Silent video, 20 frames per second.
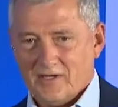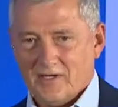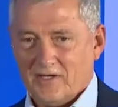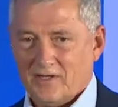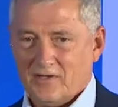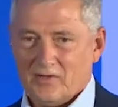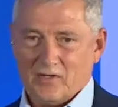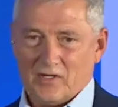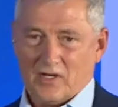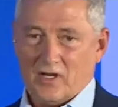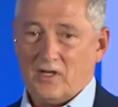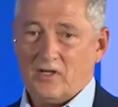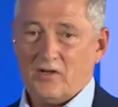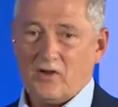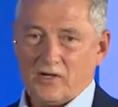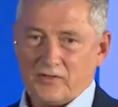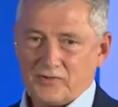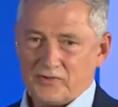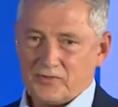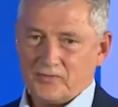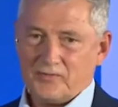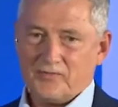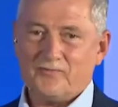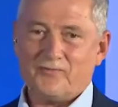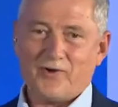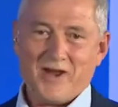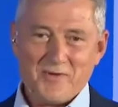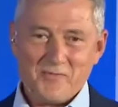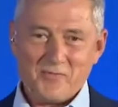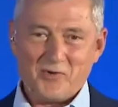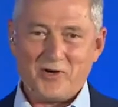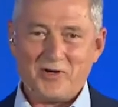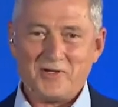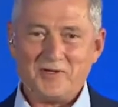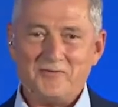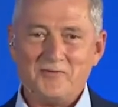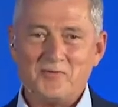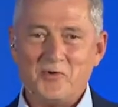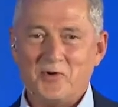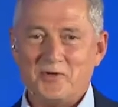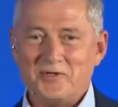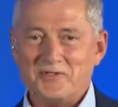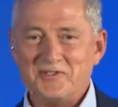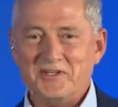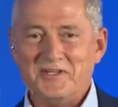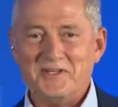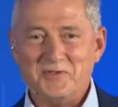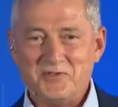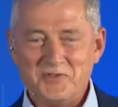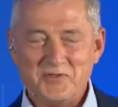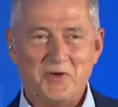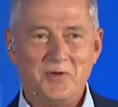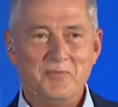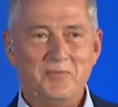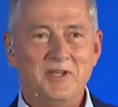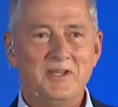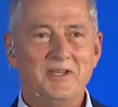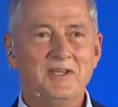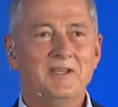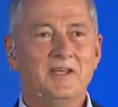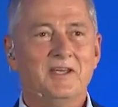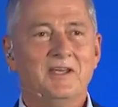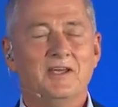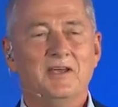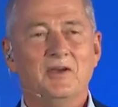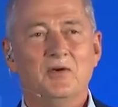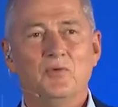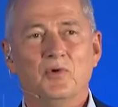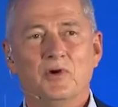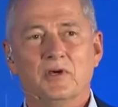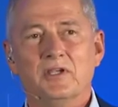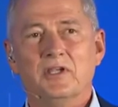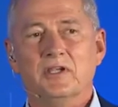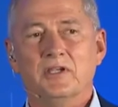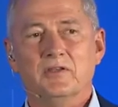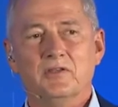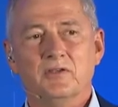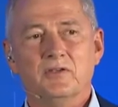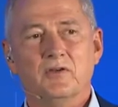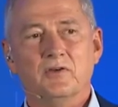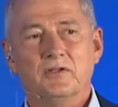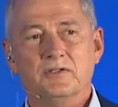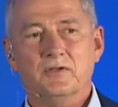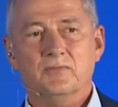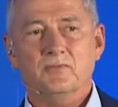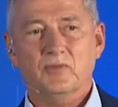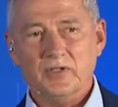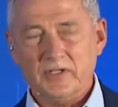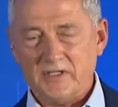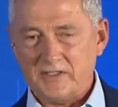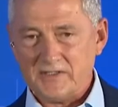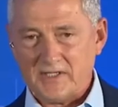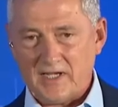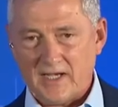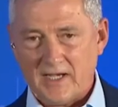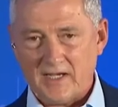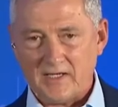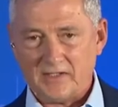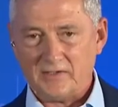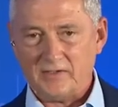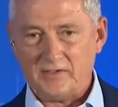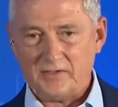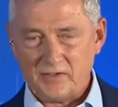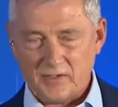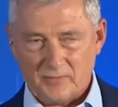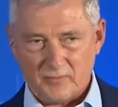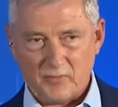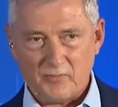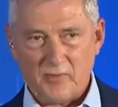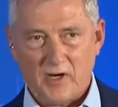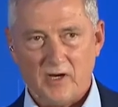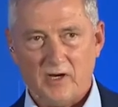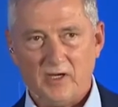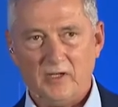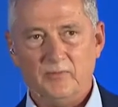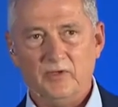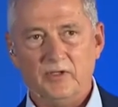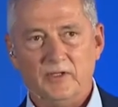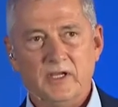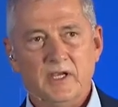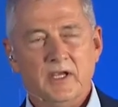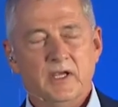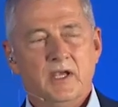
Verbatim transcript: a, a larger framework, of course, and in Germany, uh, working in the Deutsche Bundestag, the German parliament,